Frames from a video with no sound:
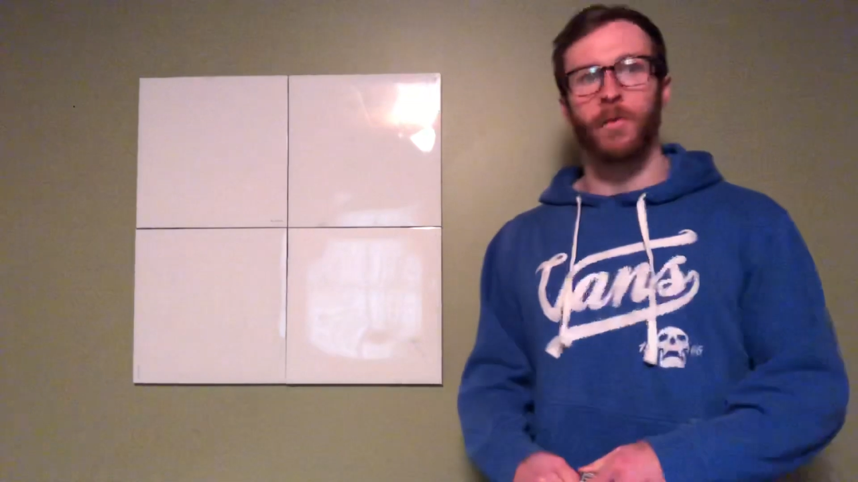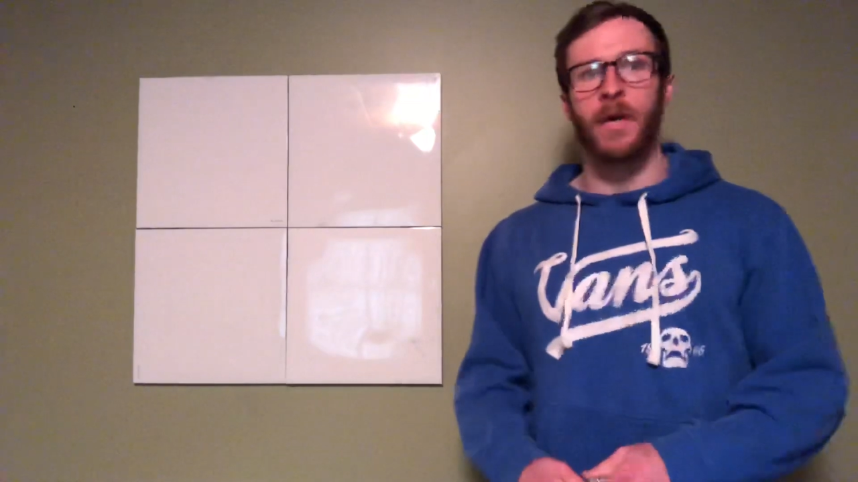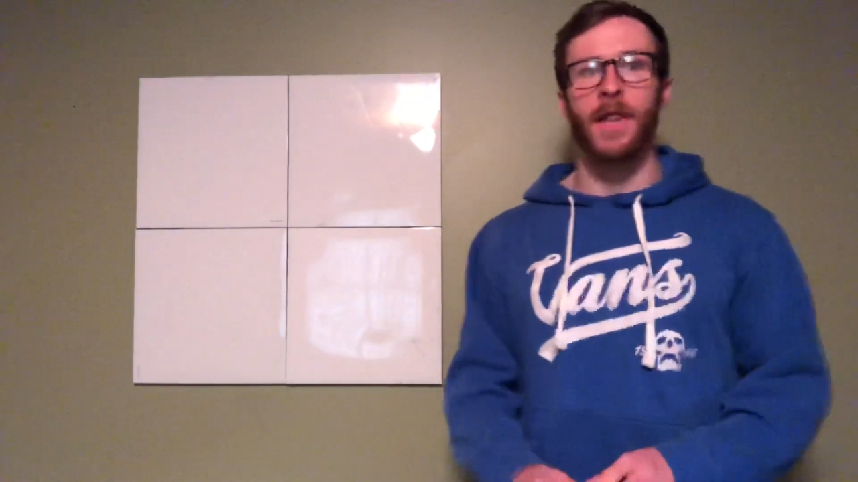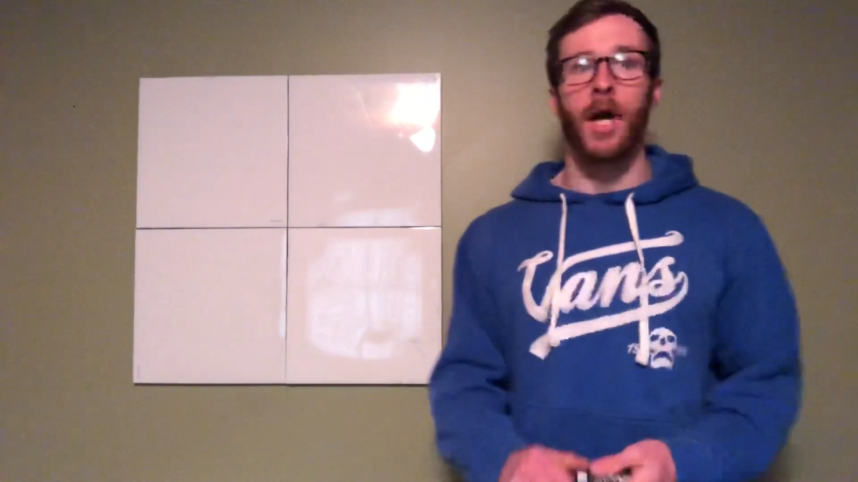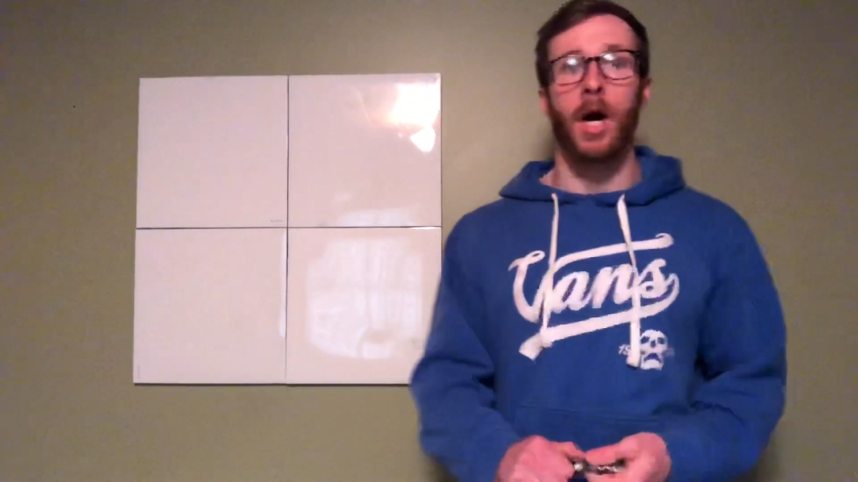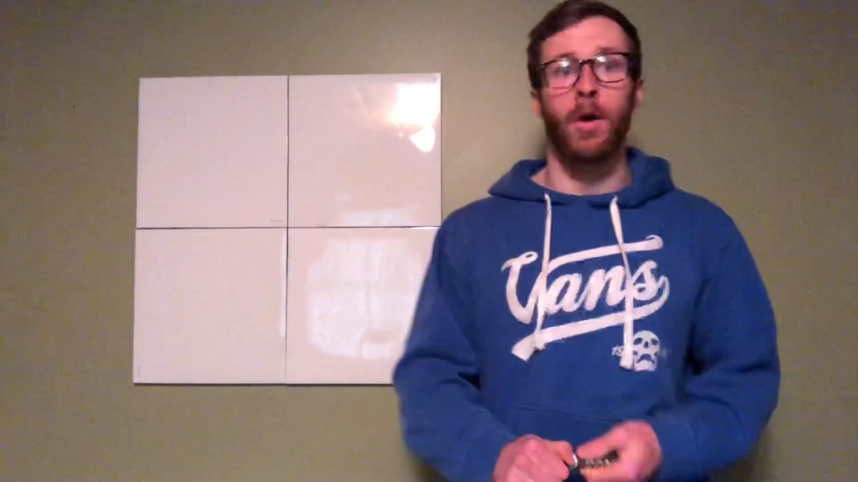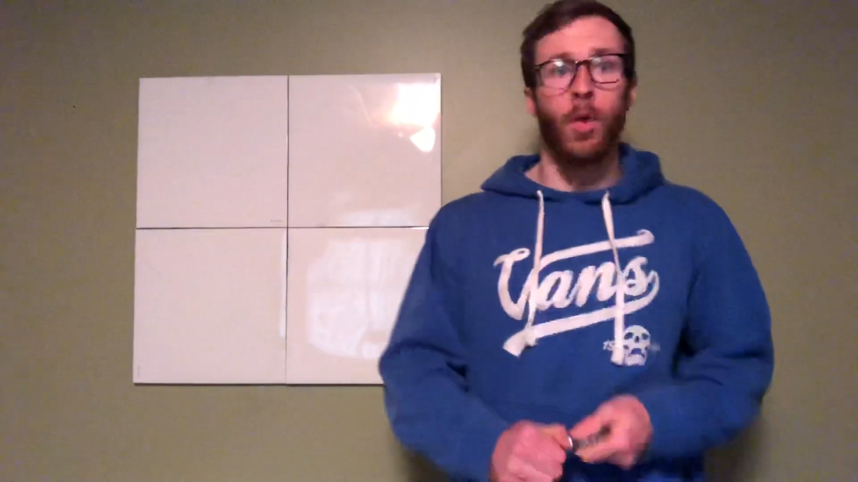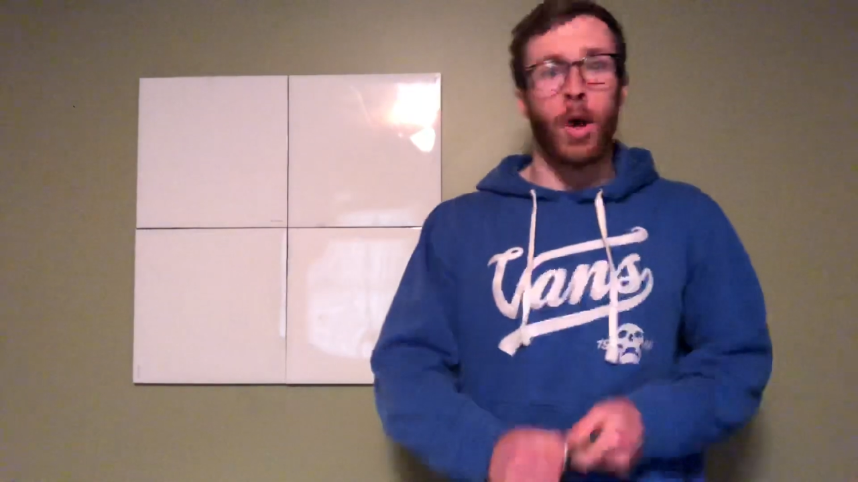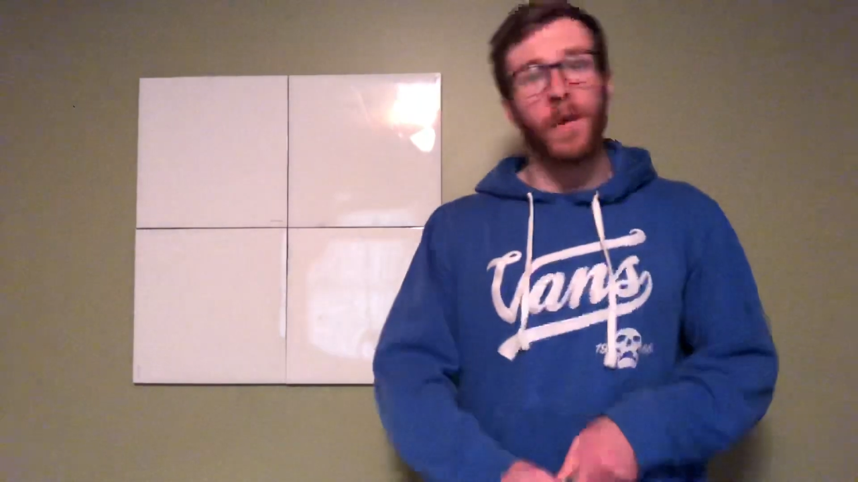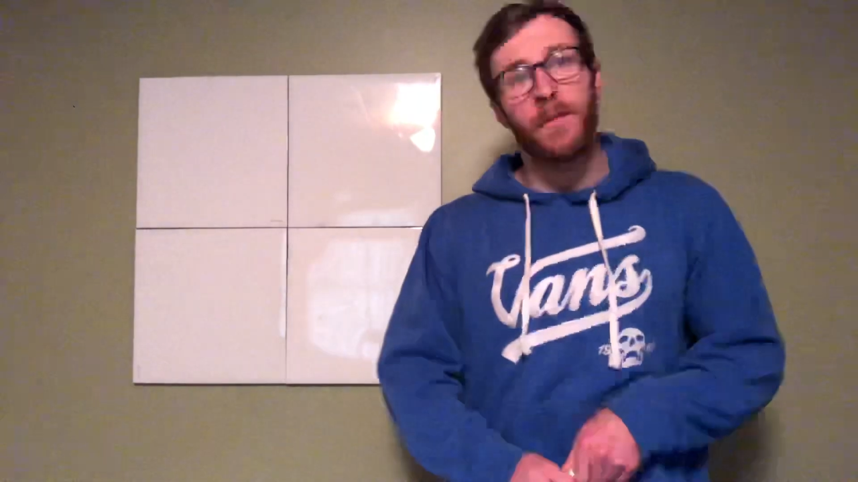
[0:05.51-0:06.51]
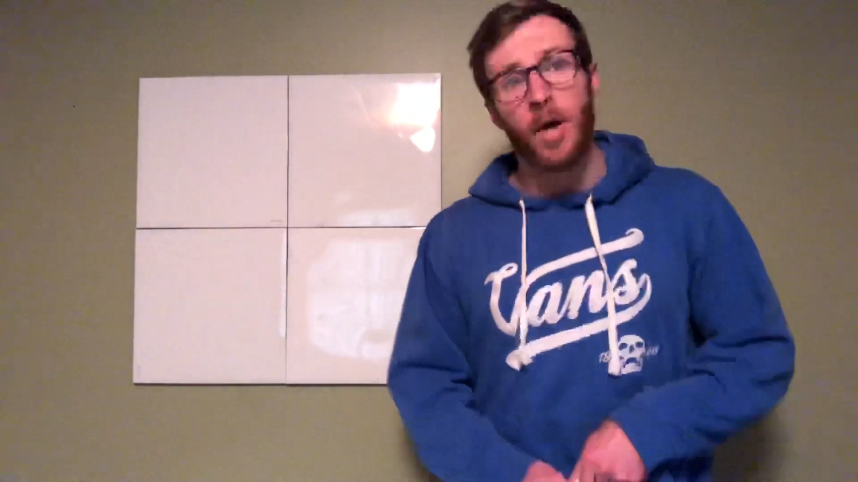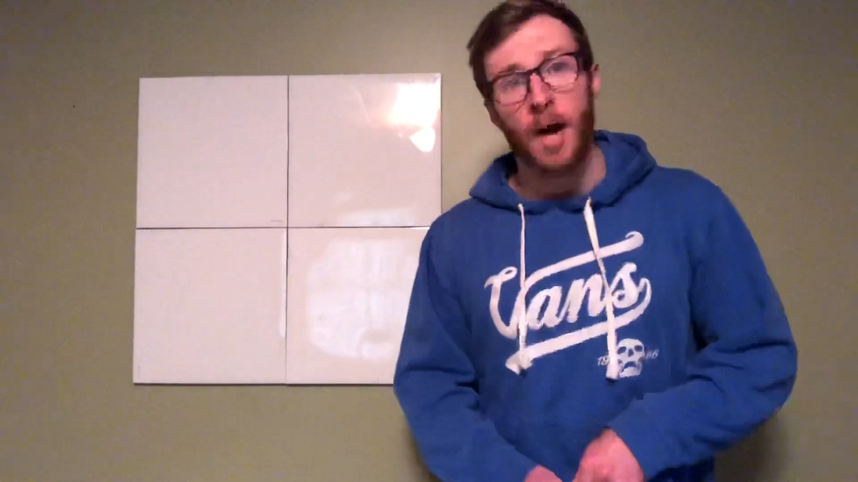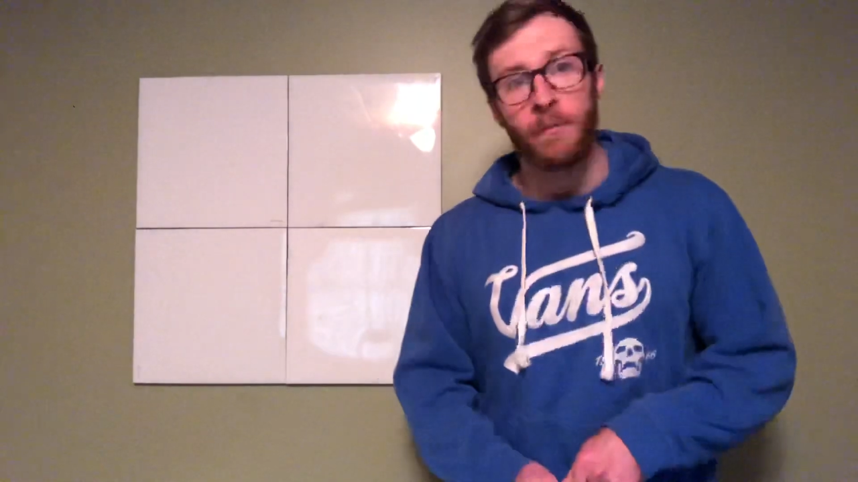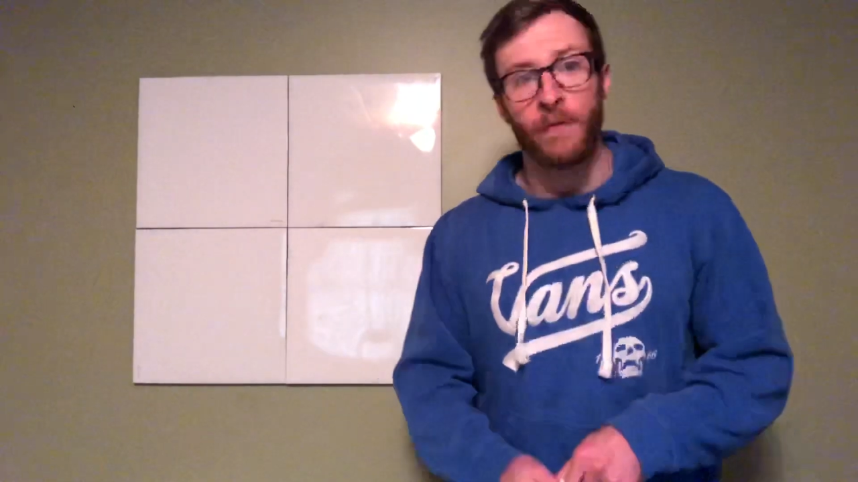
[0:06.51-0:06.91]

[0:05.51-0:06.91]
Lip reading: with our warm-up problem